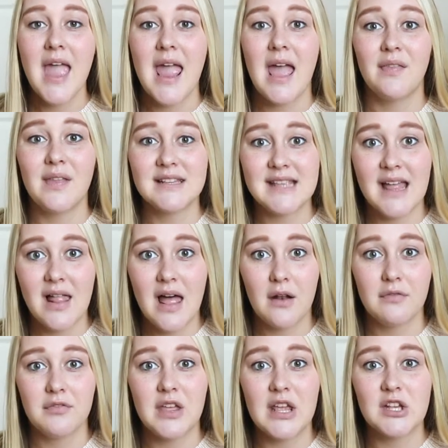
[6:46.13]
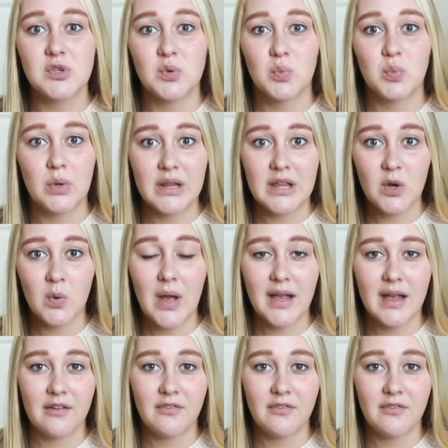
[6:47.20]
and they sell out of things really quick.